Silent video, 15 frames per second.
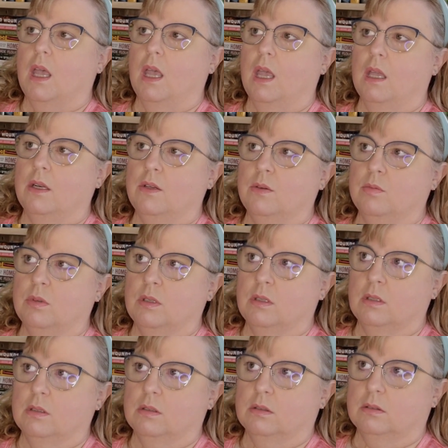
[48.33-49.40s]
and you
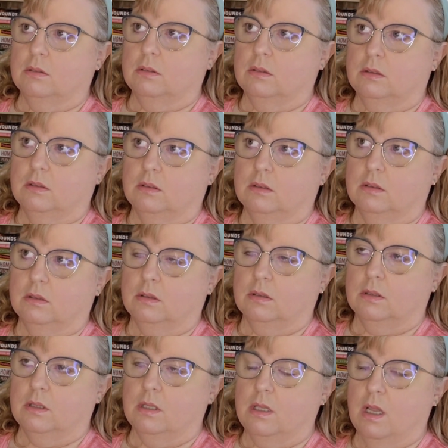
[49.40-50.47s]
will
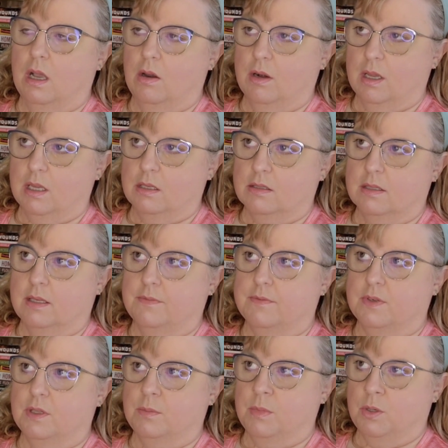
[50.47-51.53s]
notice that
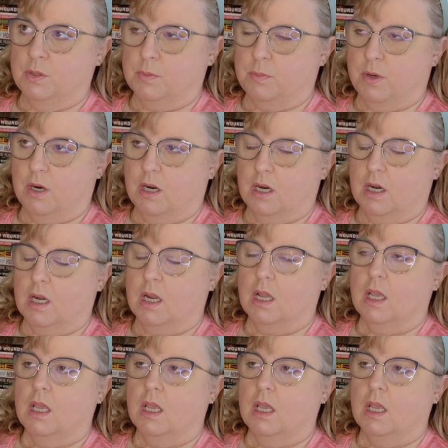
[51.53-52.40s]
for the most part,